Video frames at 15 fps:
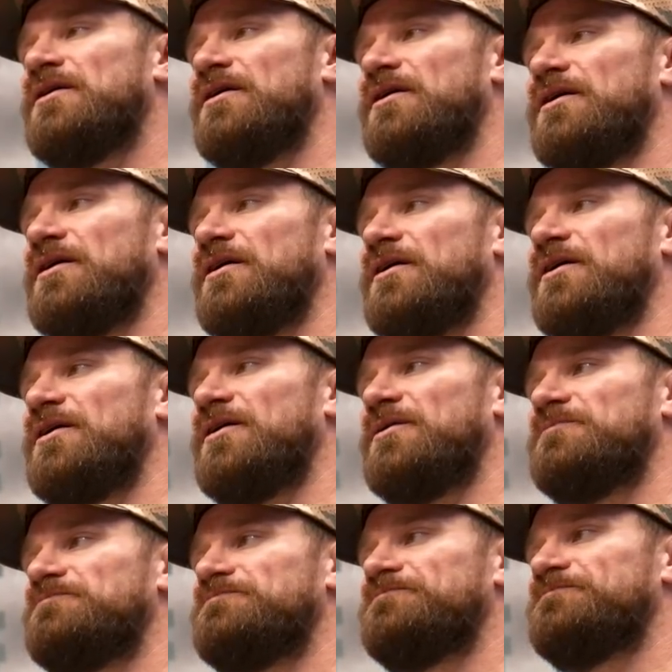
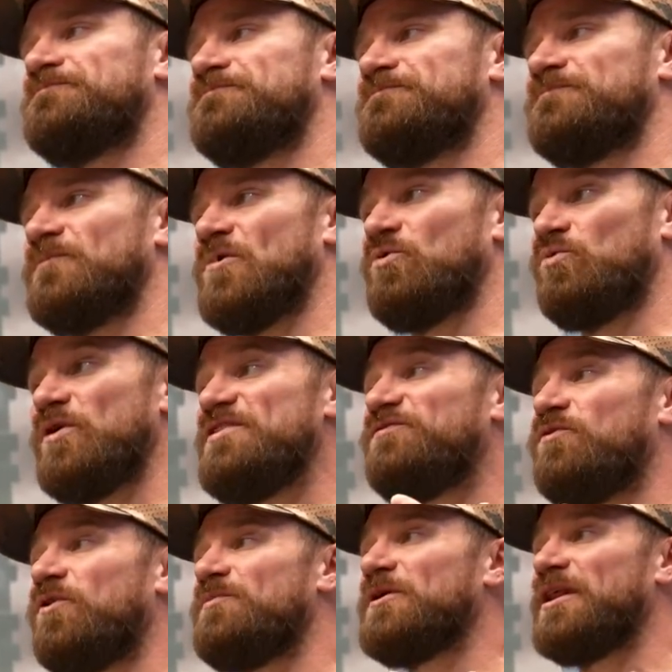um,
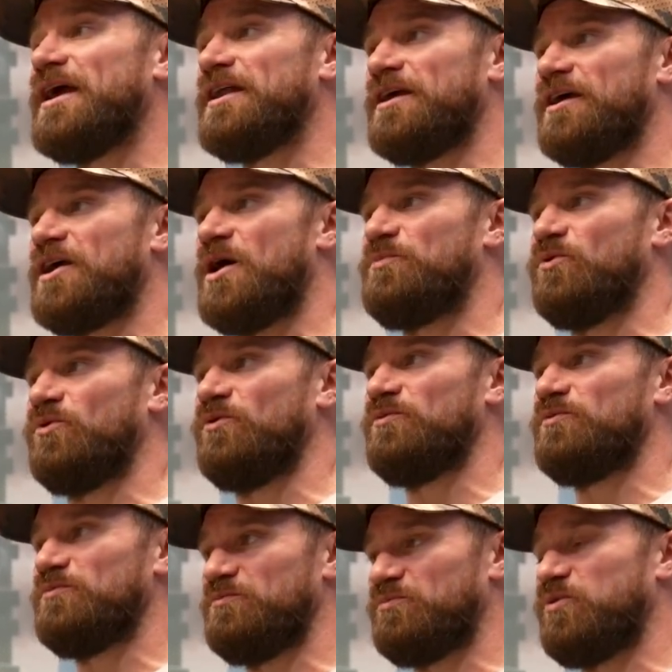reformulating a
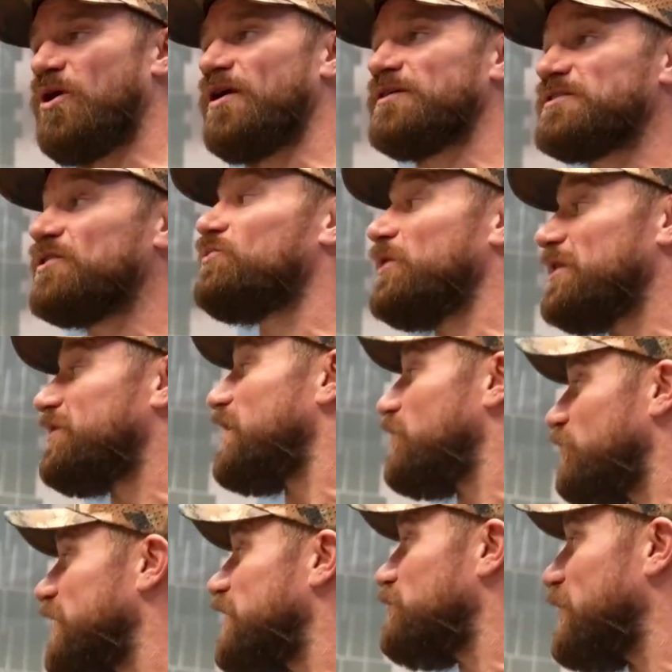couple products that we think
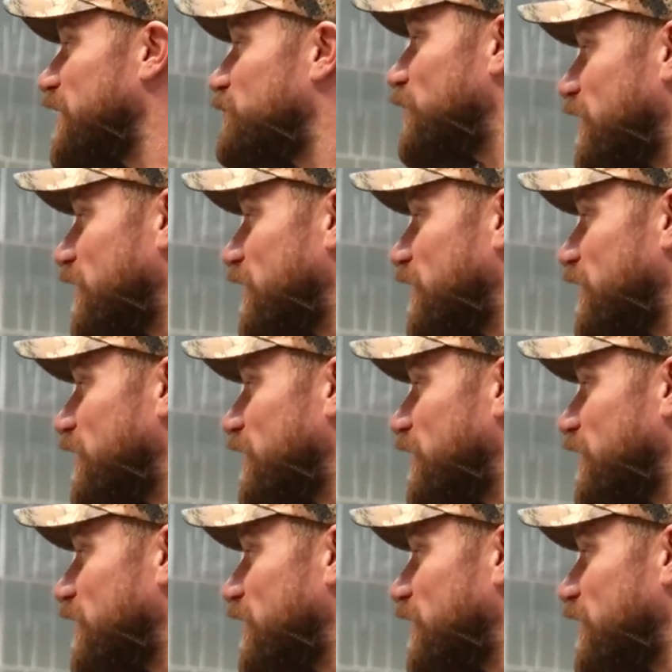we can make